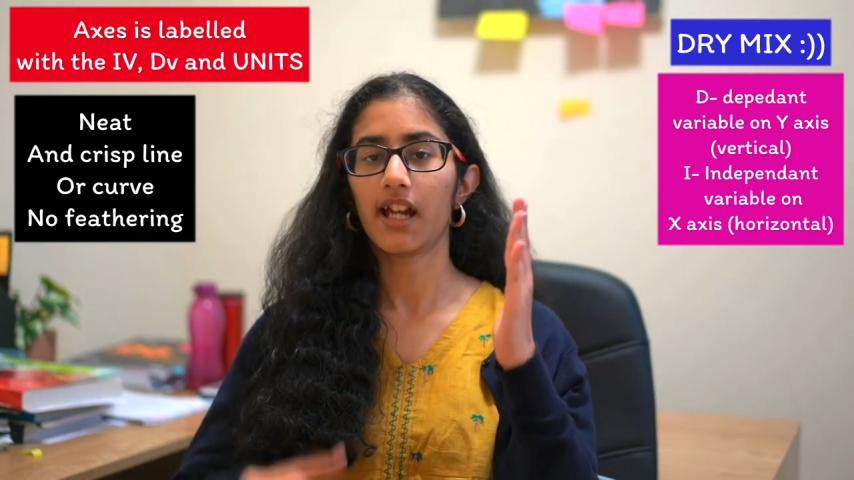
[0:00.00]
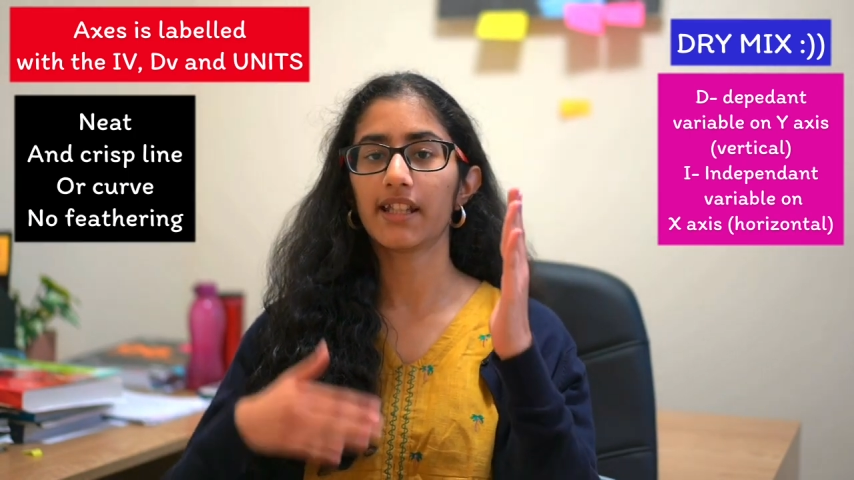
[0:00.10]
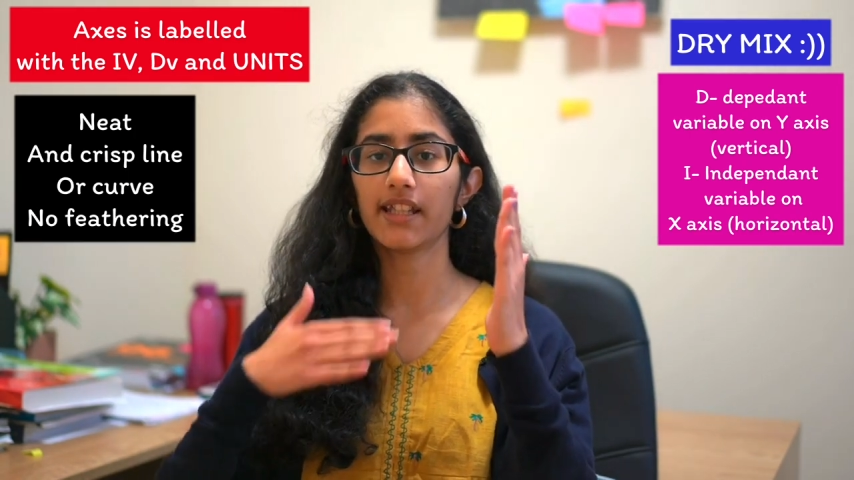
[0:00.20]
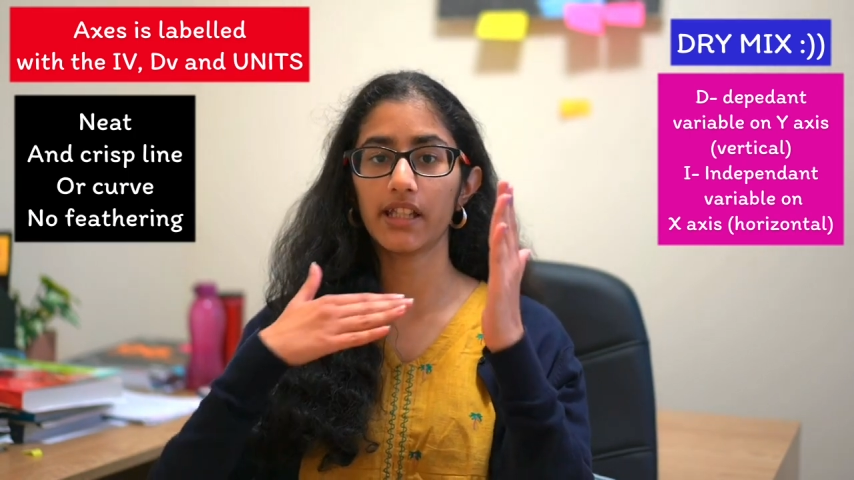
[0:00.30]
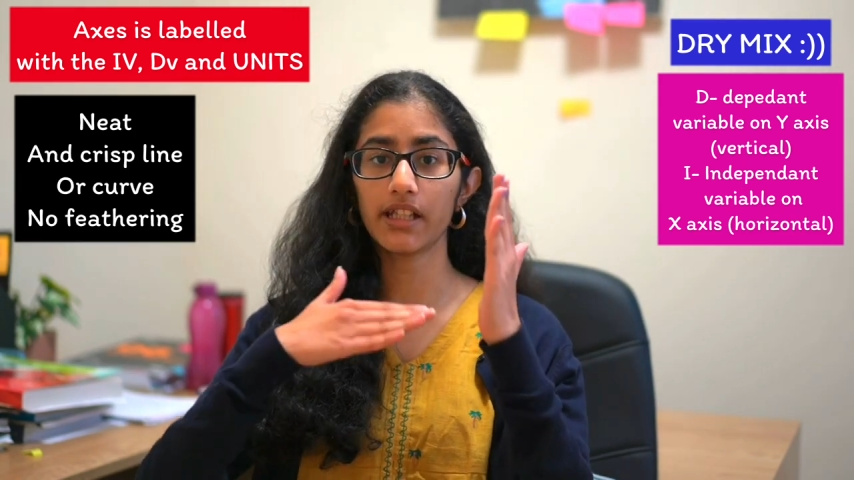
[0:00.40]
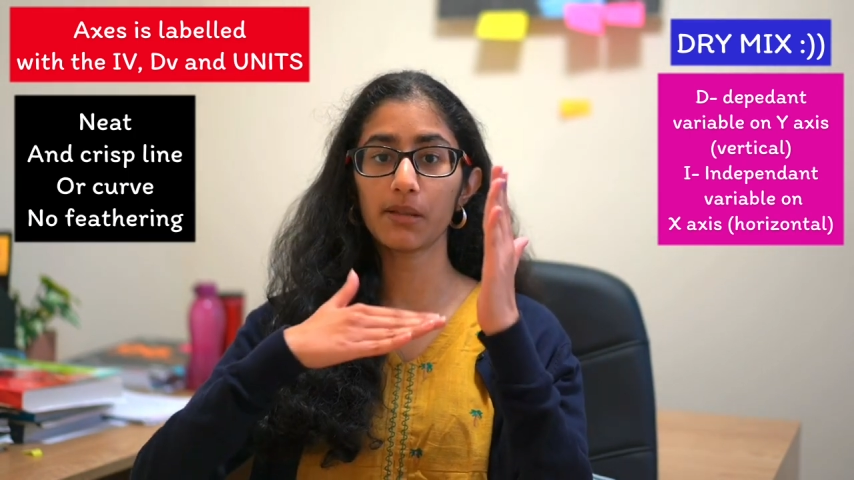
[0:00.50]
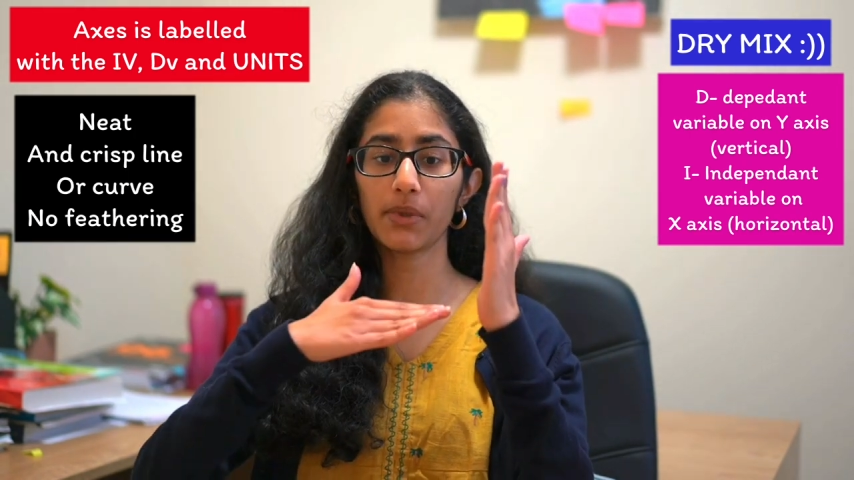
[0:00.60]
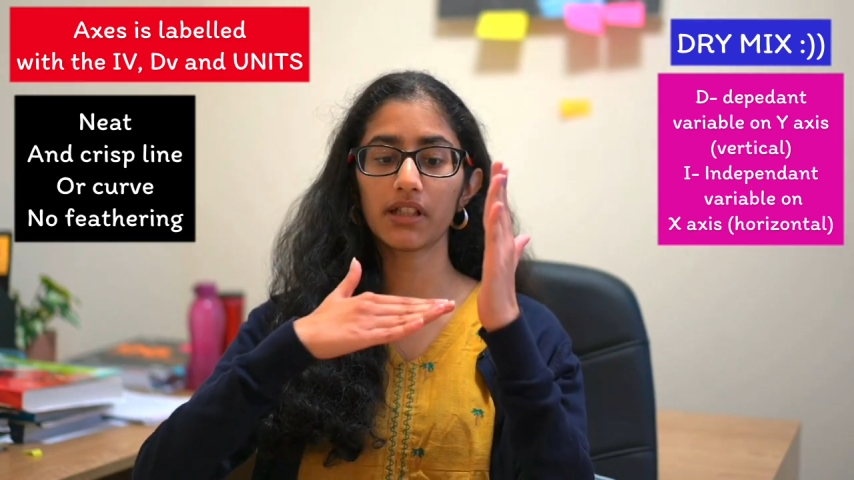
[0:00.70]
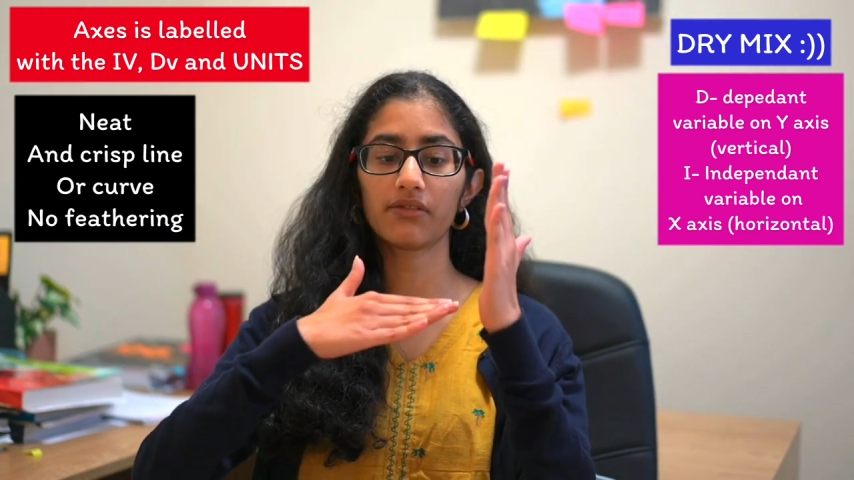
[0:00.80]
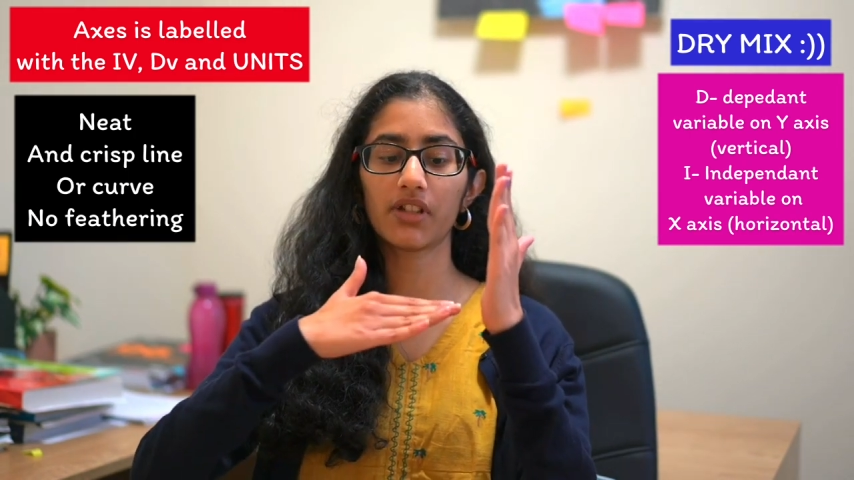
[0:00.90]
and the
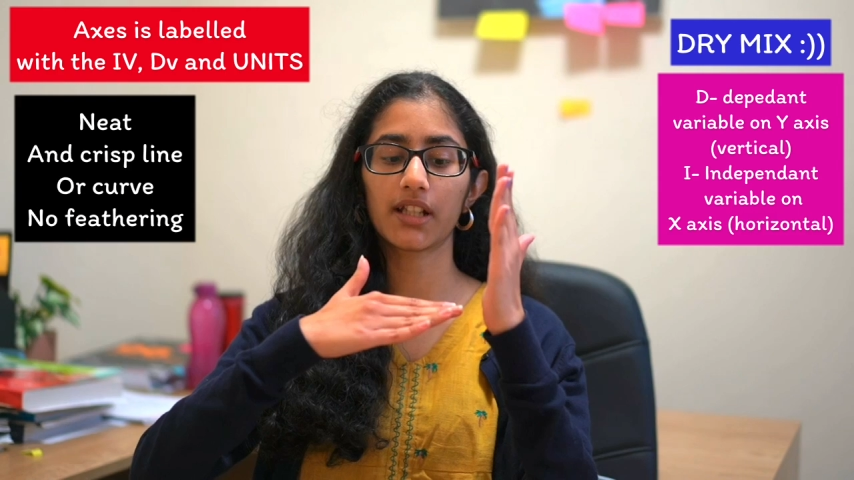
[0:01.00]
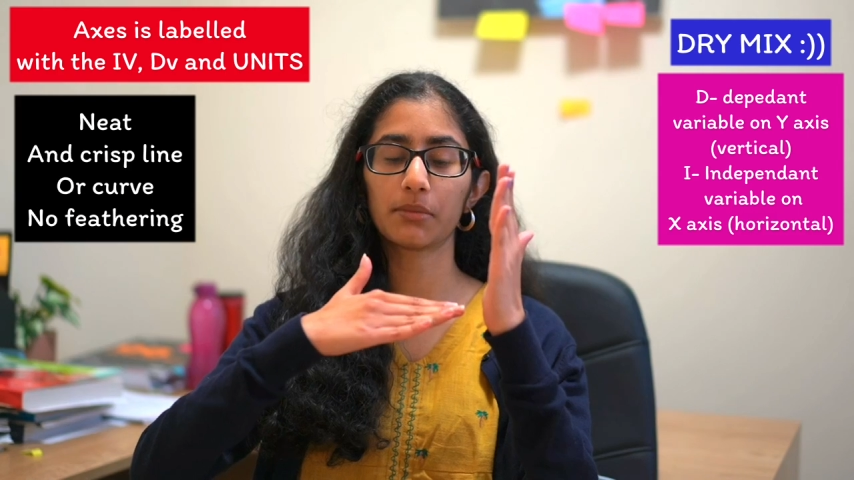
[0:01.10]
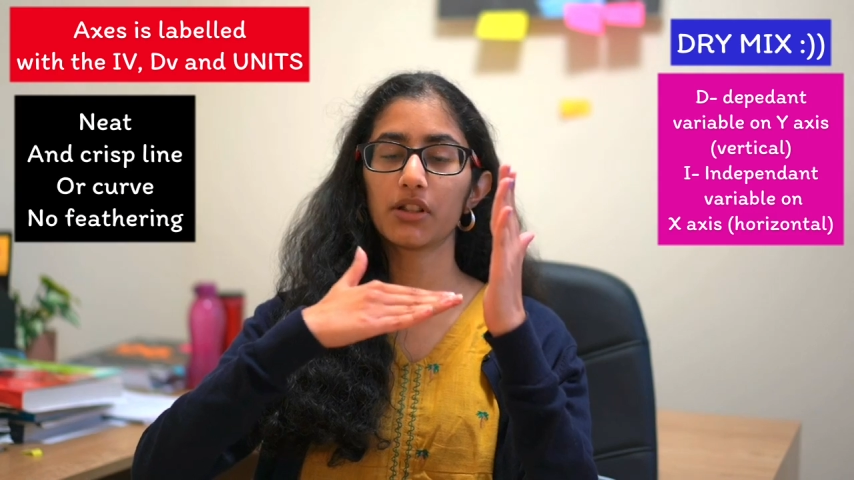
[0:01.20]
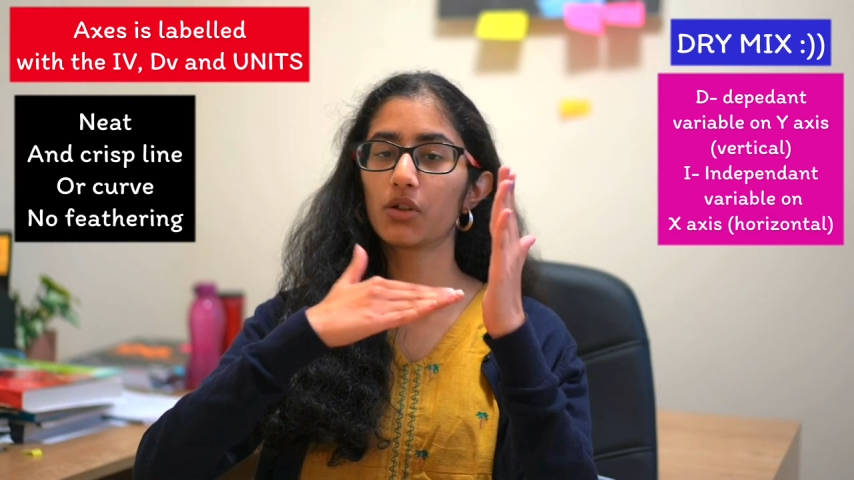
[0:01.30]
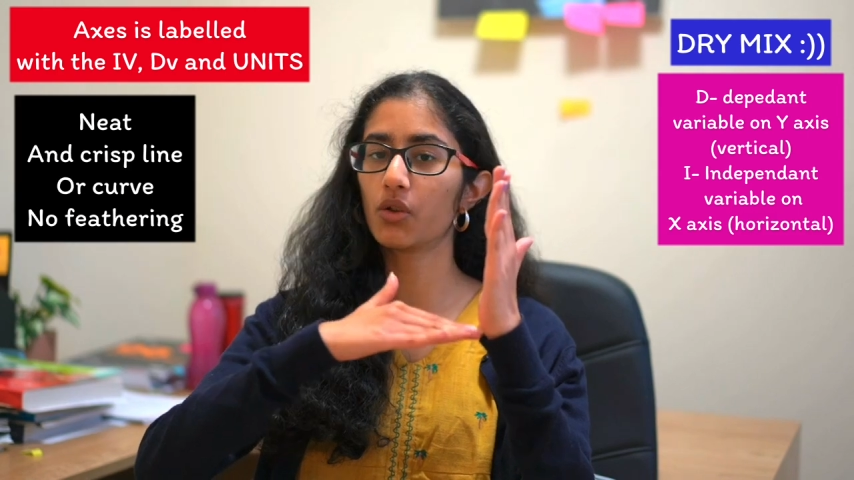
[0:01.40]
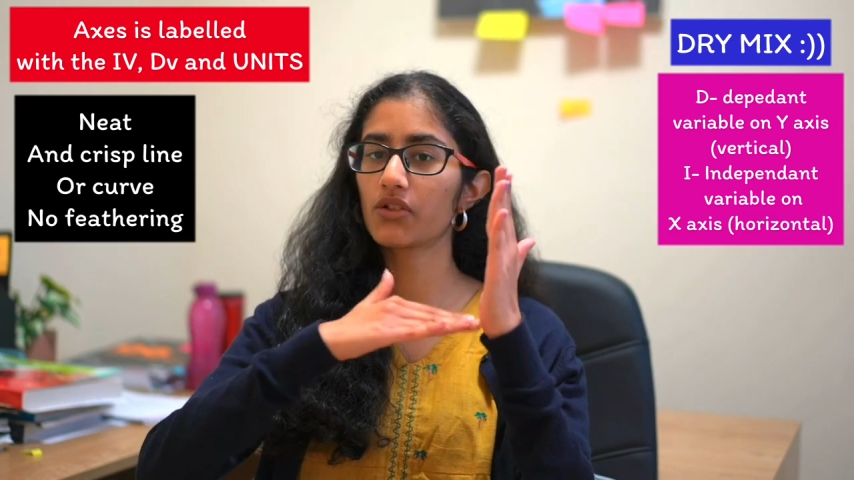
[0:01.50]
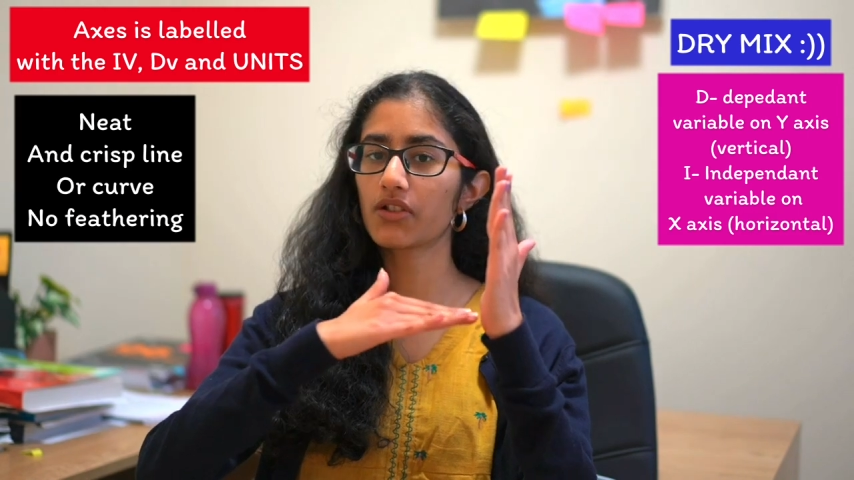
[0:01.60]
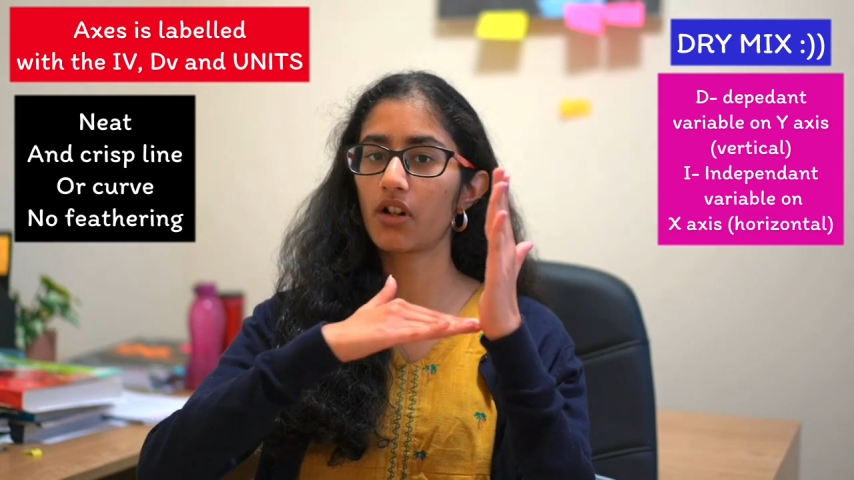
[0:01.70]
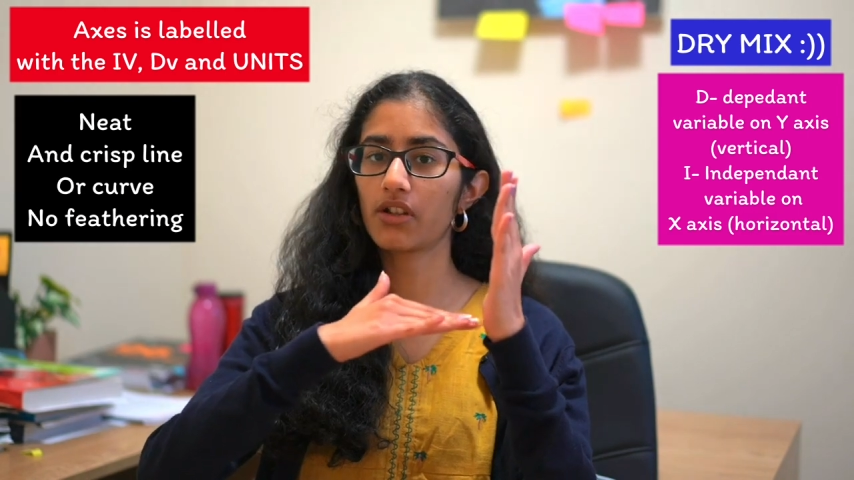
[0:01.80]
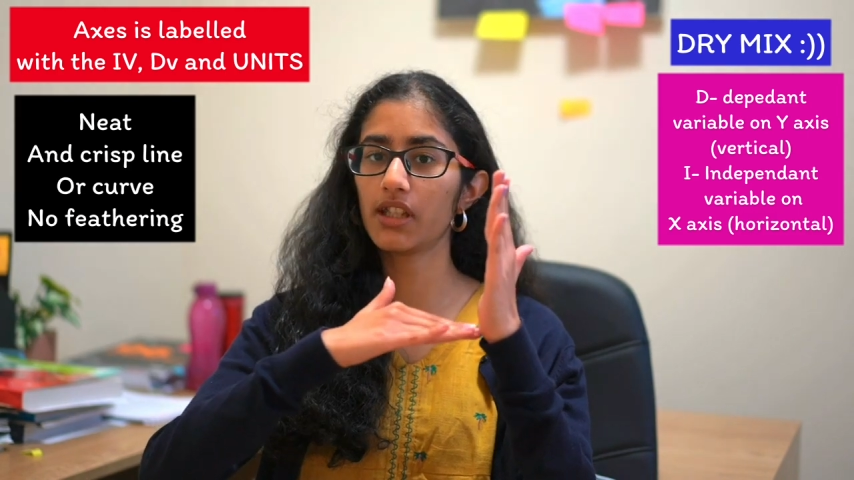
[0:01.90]
independent variable goes
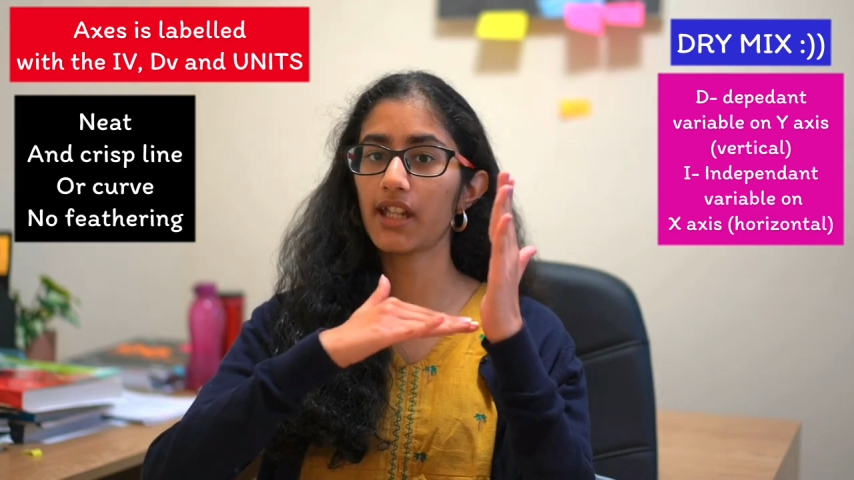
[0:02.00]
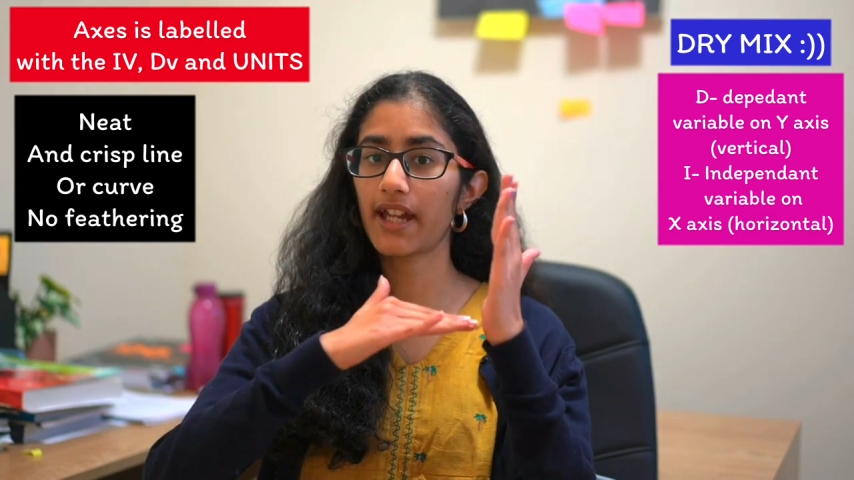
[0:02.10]
on the